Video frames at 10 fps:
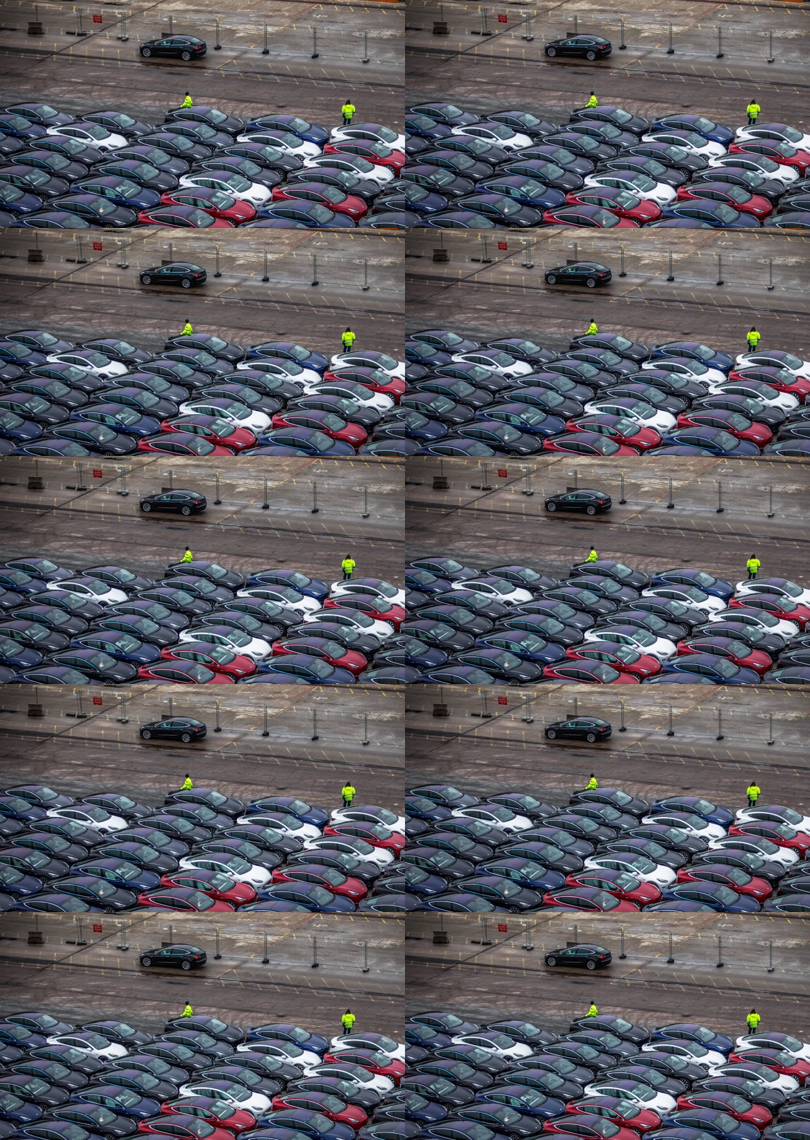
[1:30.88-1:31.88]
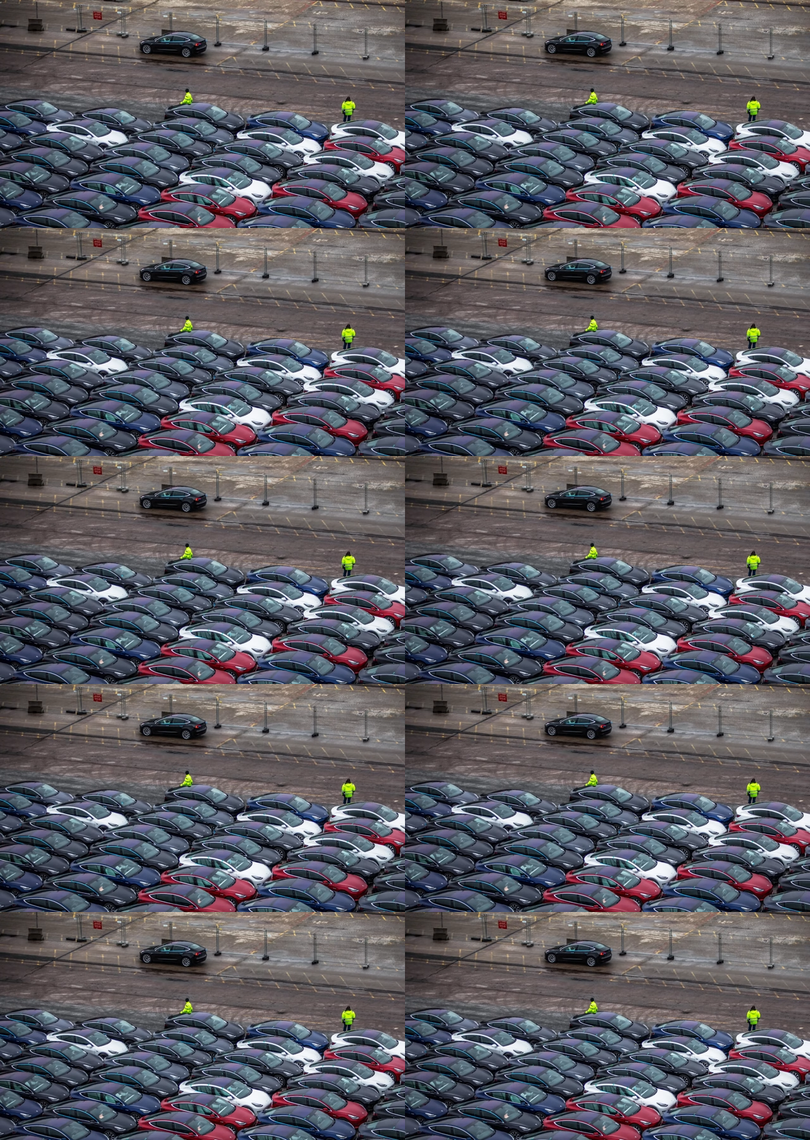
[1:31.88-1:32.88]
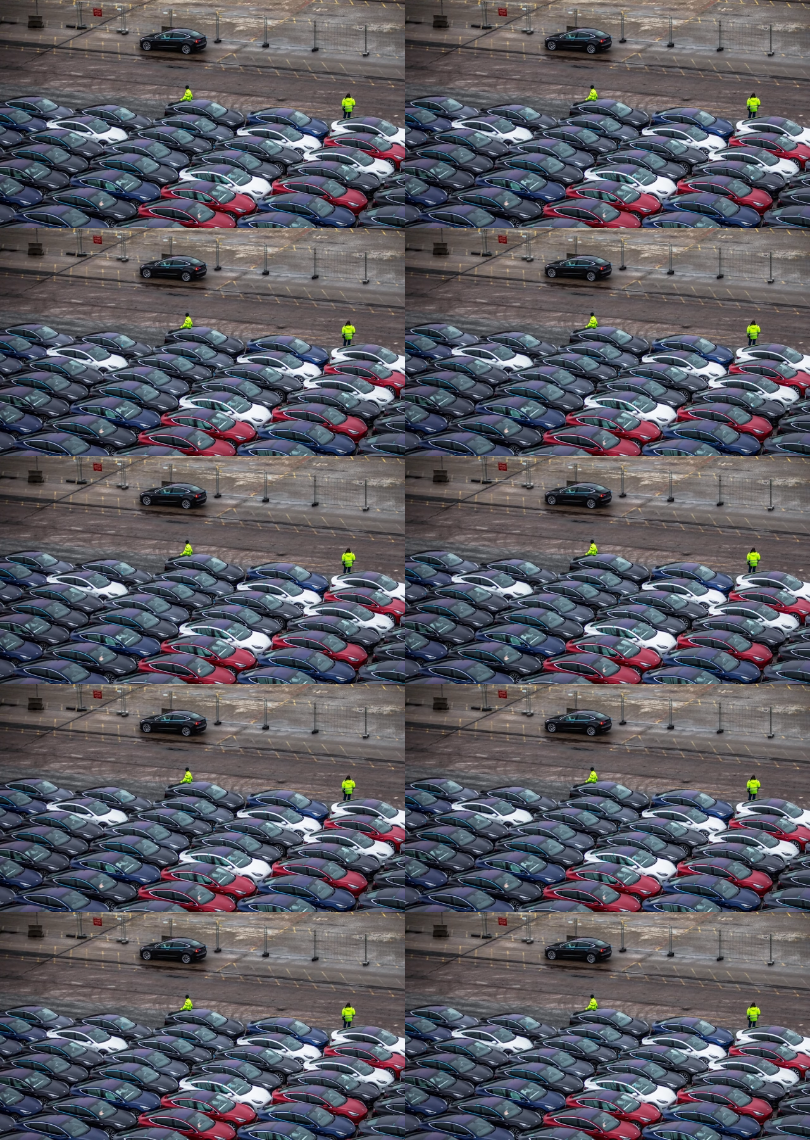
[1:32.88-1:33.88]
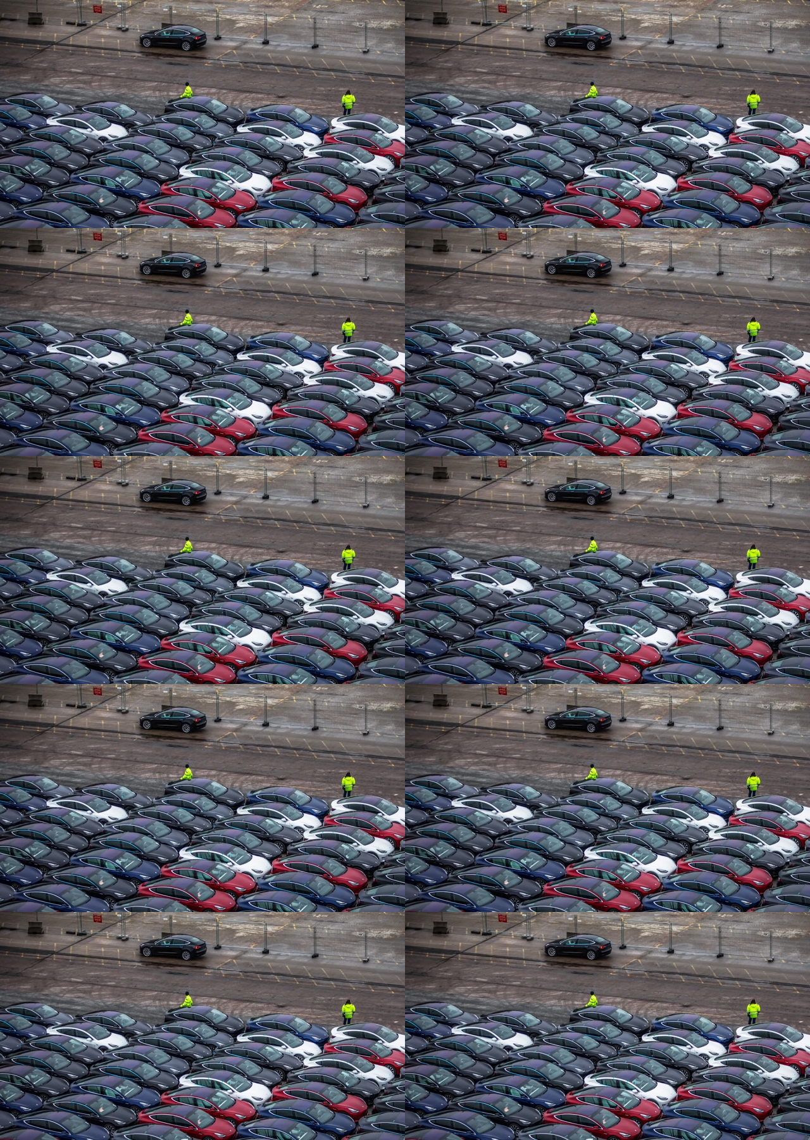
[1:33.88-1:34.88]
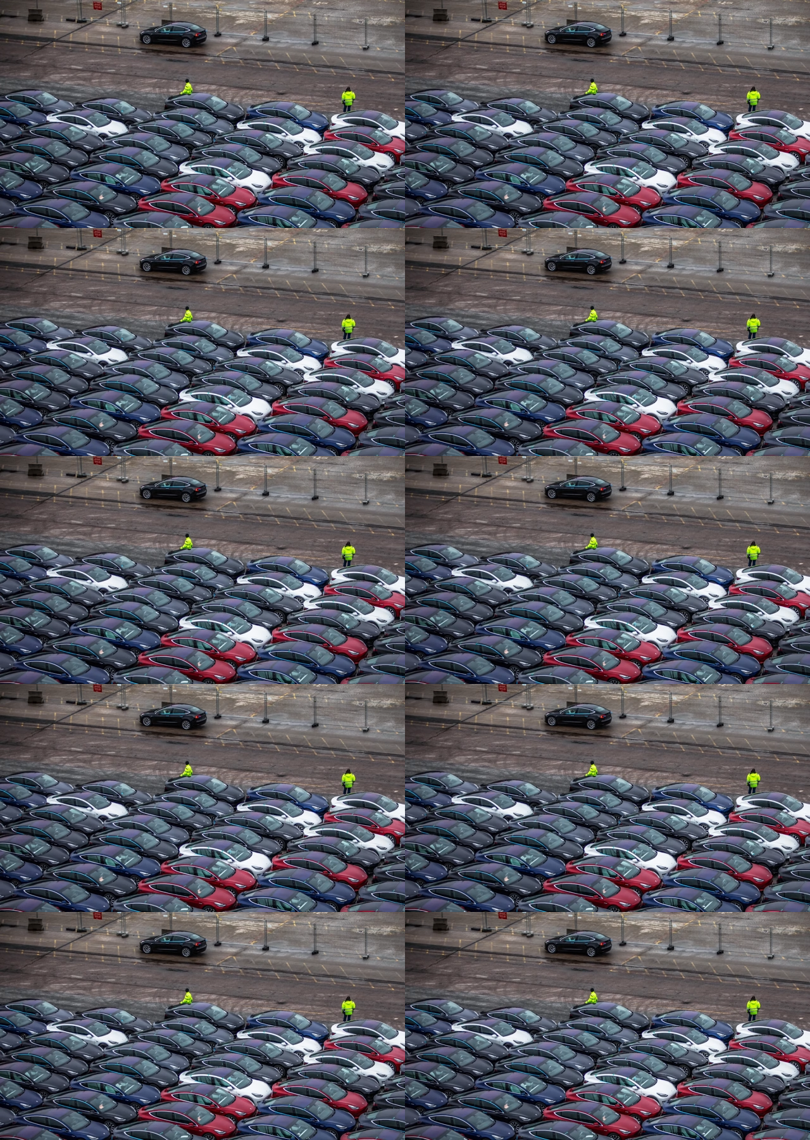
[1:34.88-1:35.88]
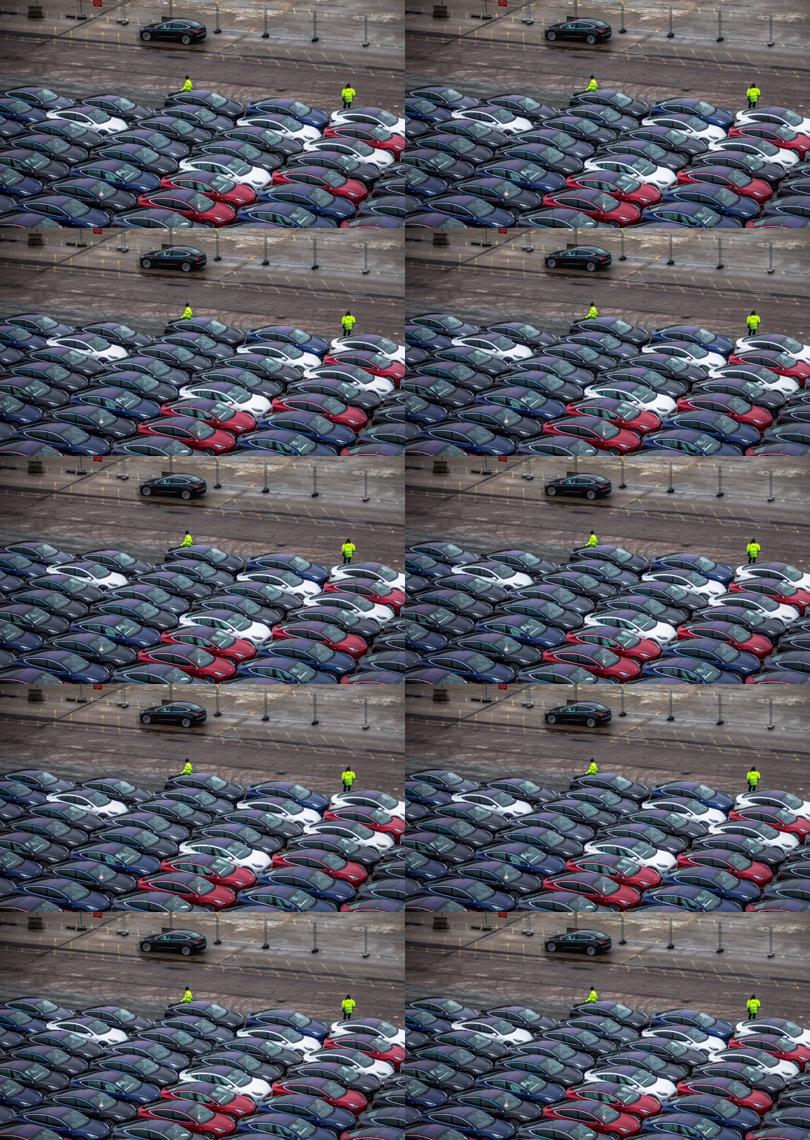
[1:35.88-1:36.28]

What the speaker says: [unreadable: no face in view]